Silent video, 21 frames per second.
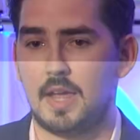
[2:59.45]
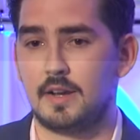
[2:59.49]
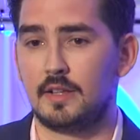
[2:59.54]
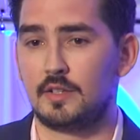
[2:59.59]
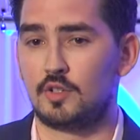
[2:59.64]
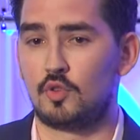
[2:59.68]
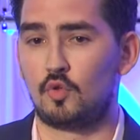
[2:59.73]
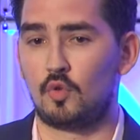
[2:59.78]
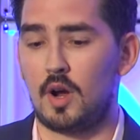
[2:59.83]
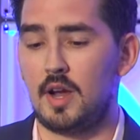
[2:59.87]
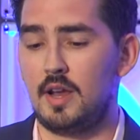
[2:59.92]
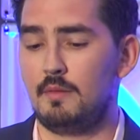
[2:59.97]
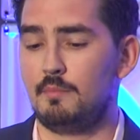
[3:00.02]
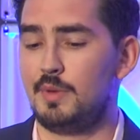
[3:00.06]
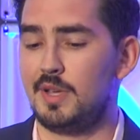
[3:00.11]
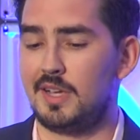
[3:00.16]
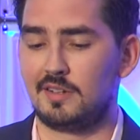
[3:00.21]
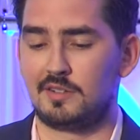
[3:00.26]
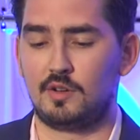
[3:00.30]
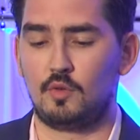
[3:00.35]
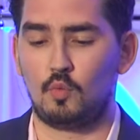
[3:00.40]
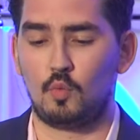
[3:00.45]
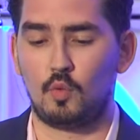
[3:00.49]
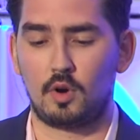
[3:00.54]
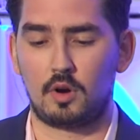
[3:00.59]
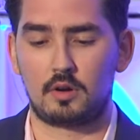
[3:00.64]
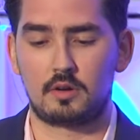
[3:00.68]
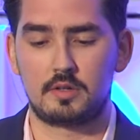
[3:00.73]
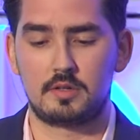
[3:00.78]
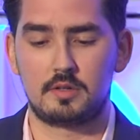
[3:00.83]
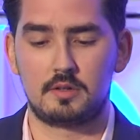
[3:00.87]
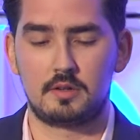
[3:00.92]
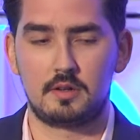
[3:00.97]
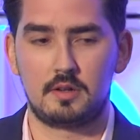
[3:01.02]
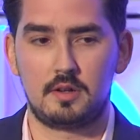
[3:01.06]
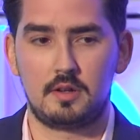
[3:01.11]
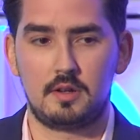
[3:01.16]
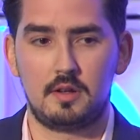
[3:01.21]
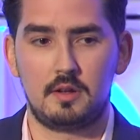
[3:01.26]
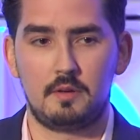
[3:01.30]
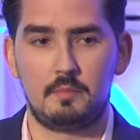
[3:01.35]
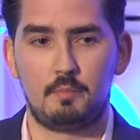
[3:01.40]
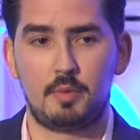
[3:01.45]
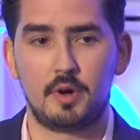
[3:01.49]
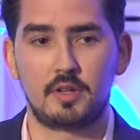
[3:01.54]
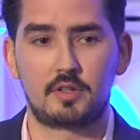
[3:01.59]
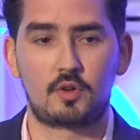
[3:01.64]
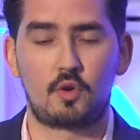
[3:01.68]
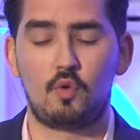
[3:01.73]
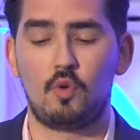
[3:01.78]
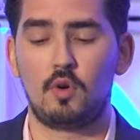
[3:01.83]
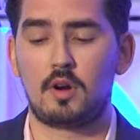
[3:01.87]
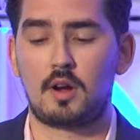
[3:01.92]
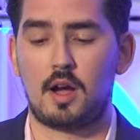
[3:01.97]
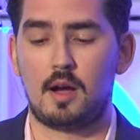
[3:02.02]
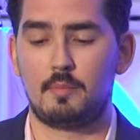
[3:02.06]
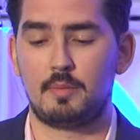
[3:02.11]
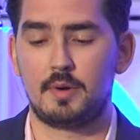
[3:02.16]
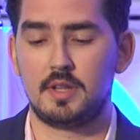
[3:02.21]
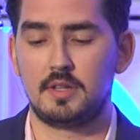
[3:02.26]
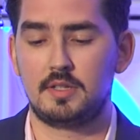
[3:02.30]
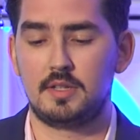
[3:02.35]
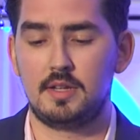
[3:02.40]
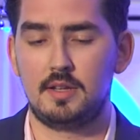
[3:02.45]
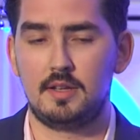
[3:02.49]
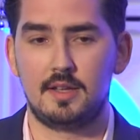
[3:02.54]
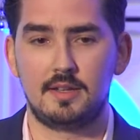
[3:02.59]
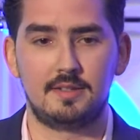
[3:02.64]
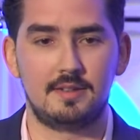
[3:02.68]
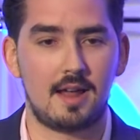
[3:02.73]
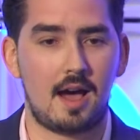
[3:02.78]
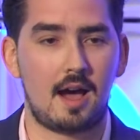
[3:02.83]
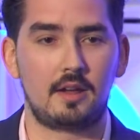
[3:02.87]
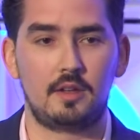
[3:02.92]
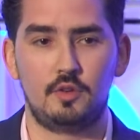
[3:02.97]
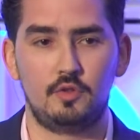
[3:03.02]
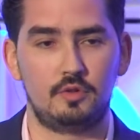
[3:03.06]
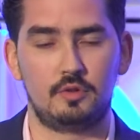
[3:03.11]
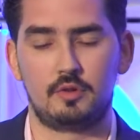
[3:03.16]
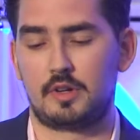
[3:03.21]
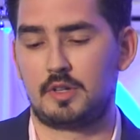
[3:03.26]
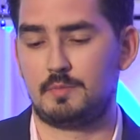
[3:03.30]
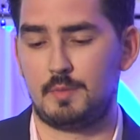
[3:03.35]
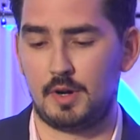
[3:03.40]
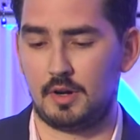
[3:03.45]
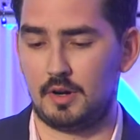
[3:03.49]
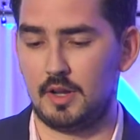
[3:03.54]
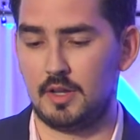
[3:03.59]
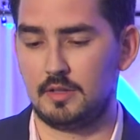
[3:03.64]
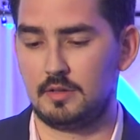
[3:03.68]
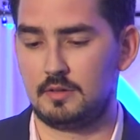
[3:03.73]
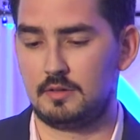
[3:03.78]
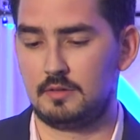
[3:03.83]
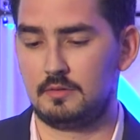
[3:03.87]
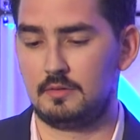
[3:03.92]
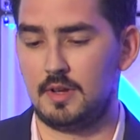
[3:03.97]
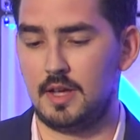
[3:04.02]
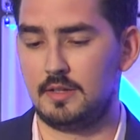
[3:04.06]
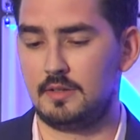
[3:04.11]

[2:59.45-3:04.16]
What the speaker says: And it's great because it works. But its core competency is not user experience.